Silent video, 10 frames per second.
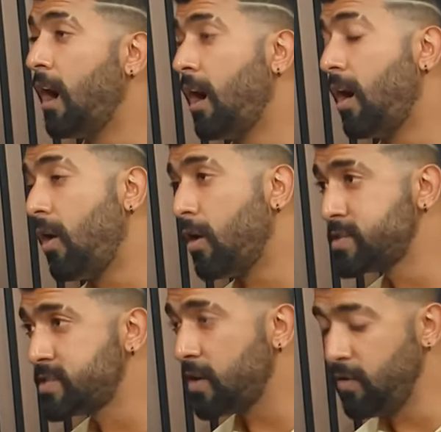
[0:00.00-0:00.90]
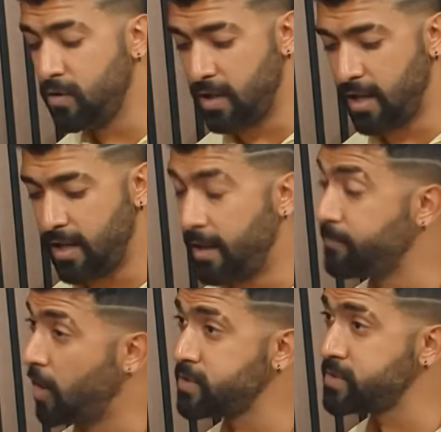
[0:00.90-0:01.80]
Also, I love it.
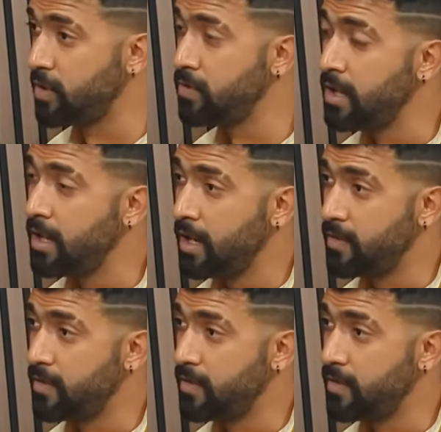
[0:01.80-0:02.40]
Also,